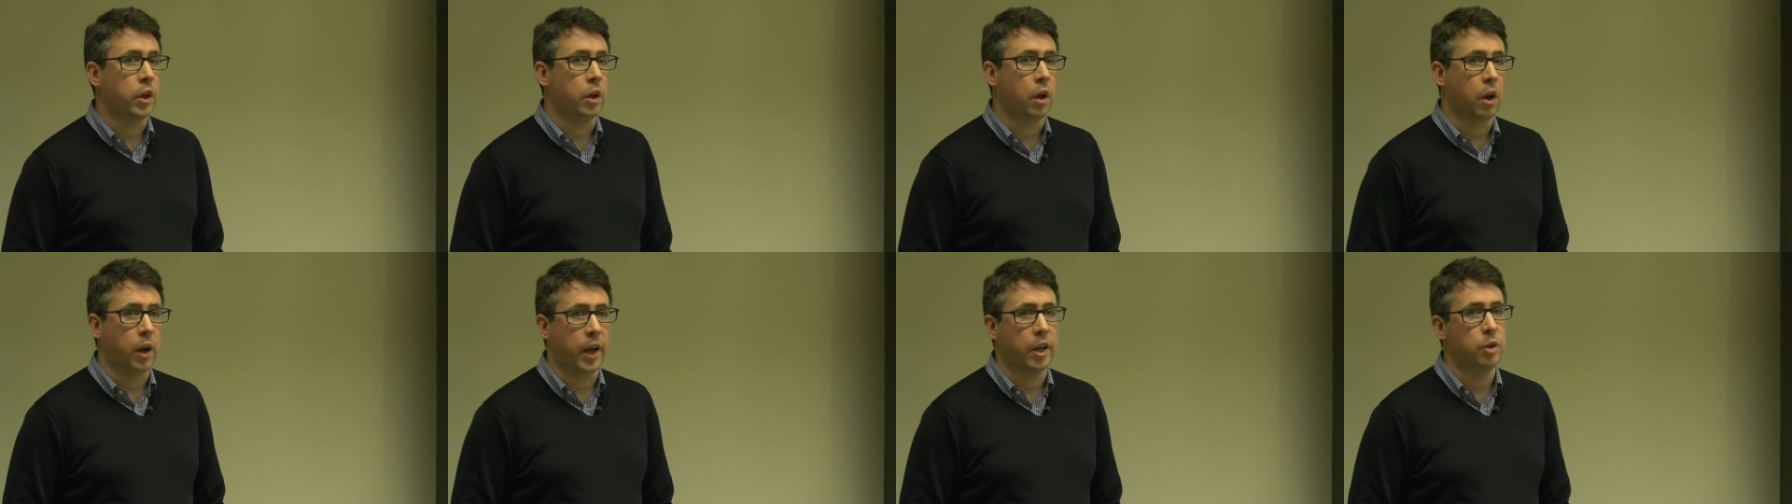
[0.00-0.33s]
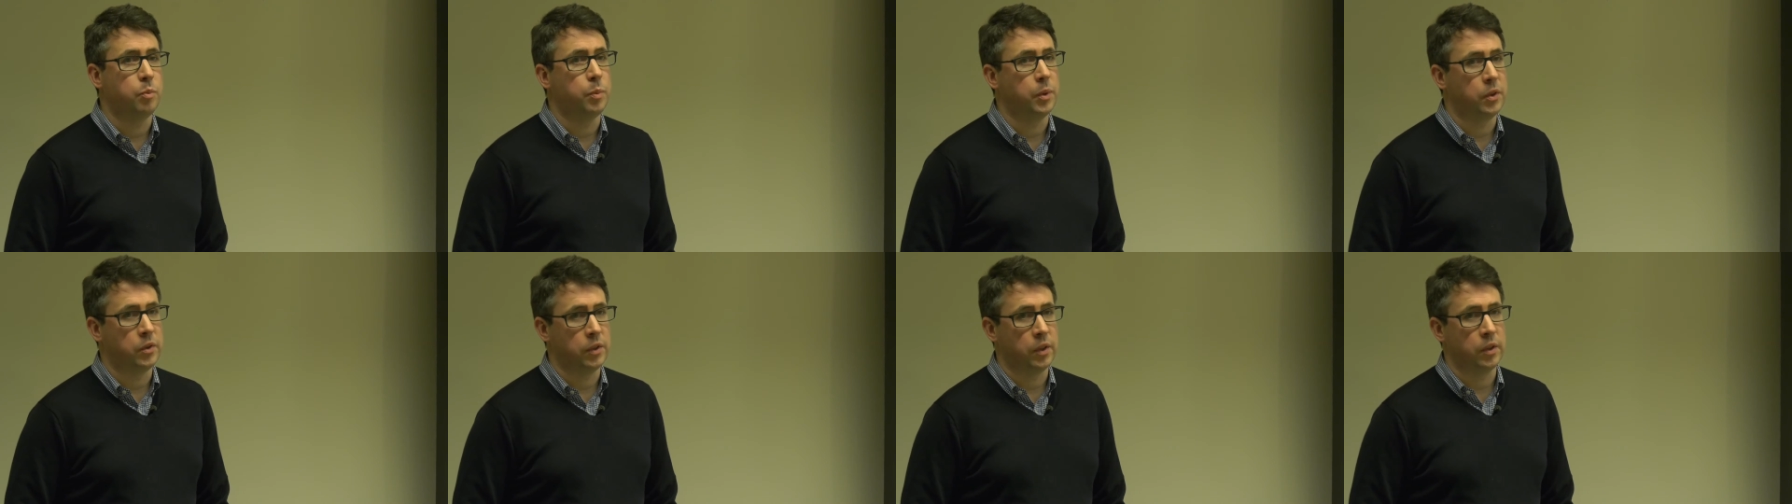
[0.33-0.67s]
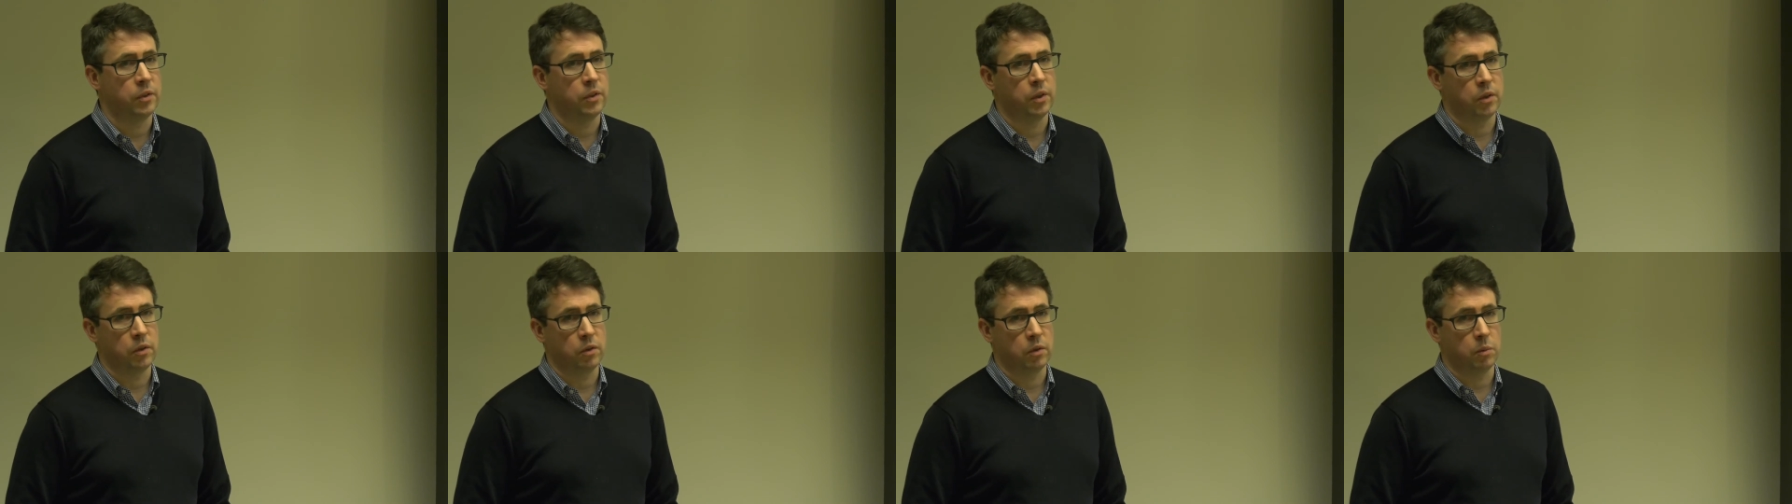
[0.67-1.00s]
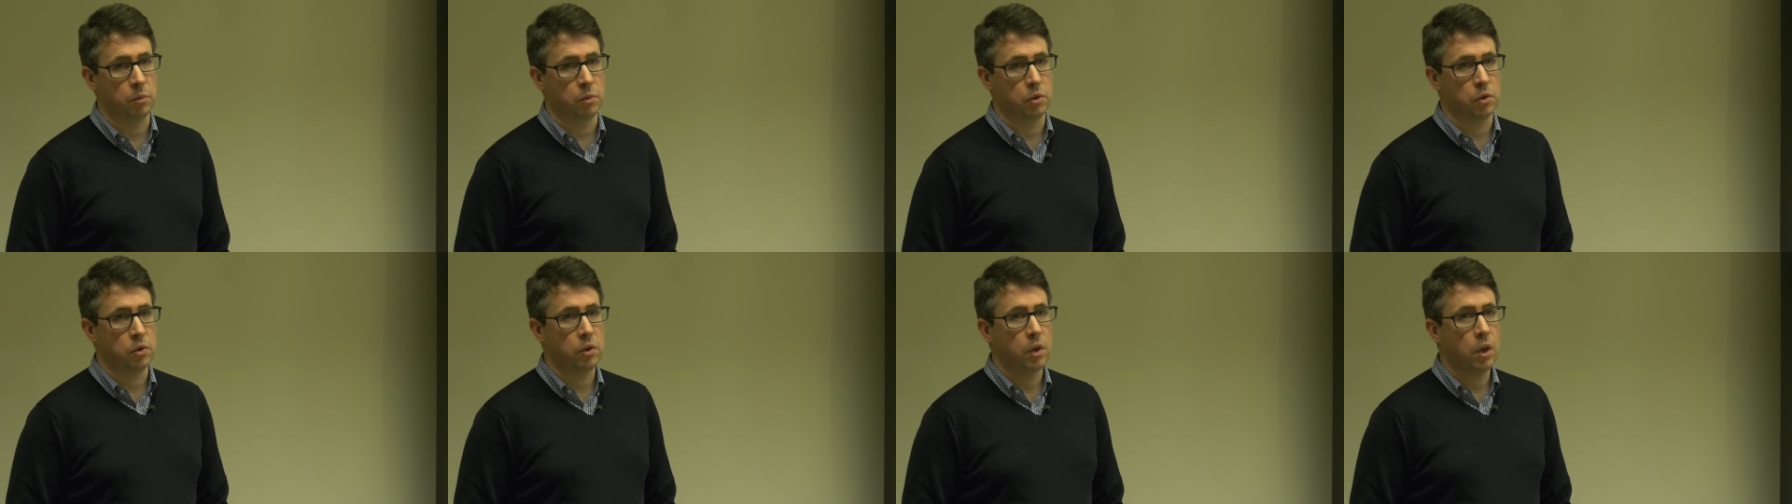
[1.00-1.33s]
so who
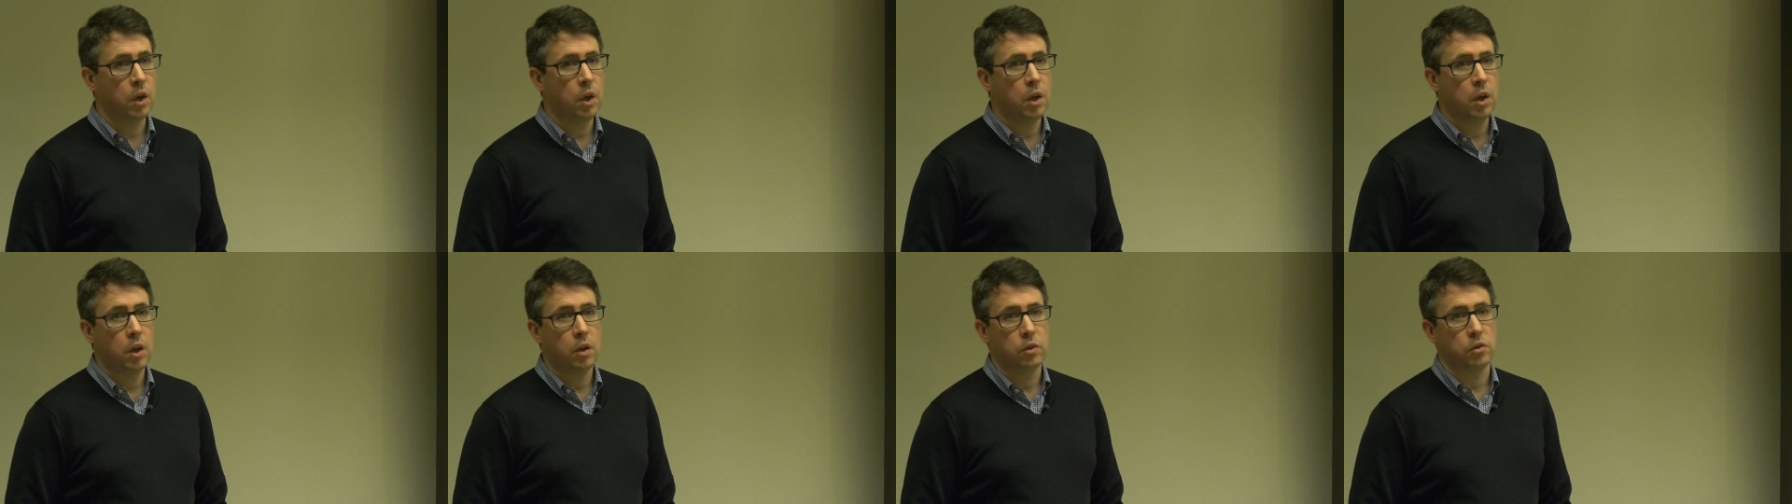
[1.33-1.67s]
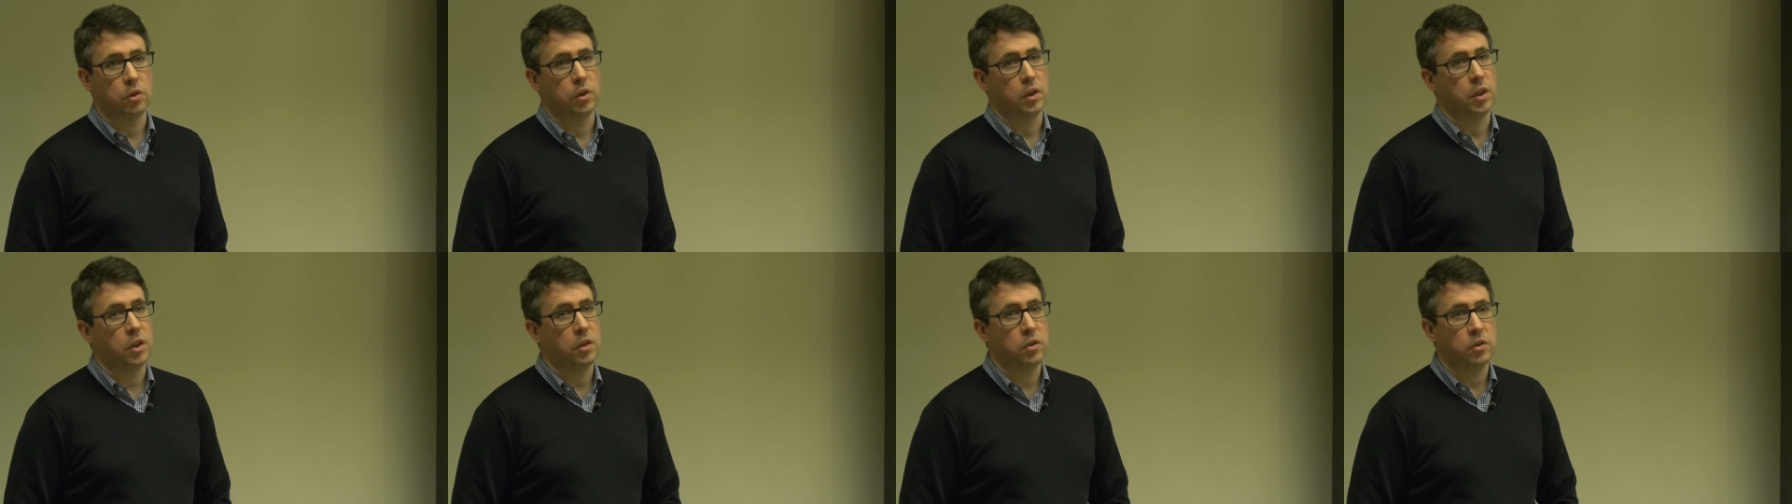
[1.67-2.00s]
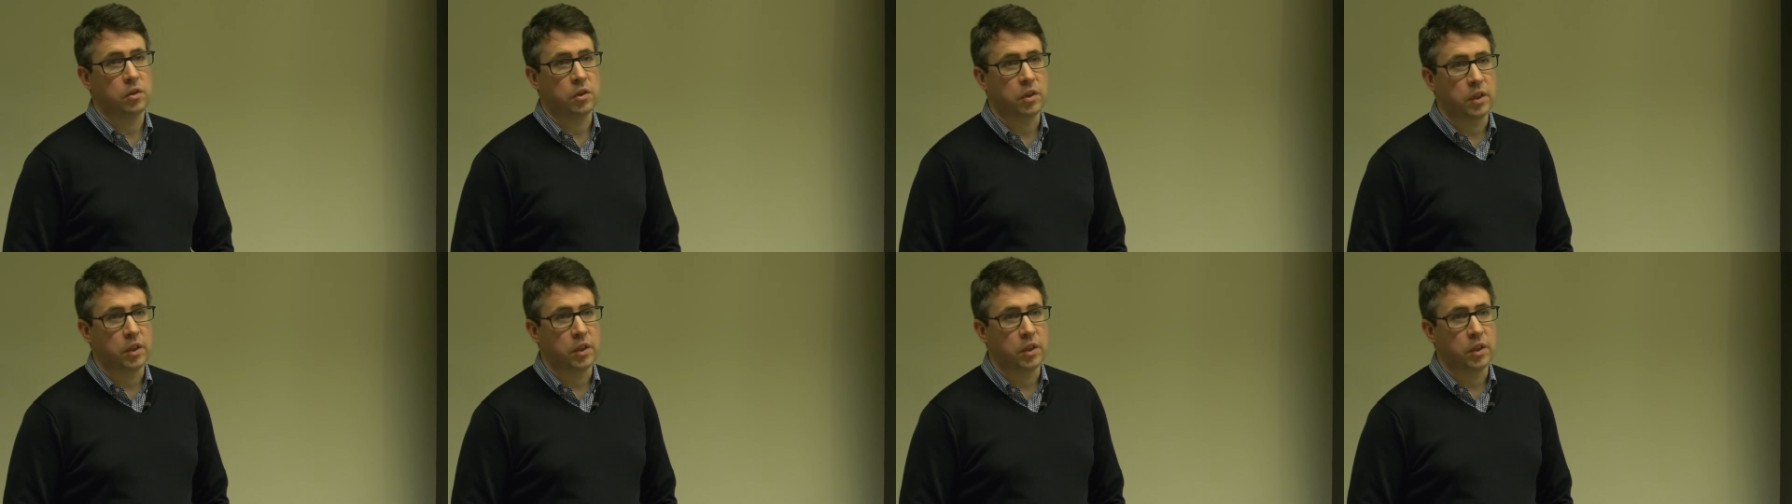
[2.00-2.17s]
still needs help,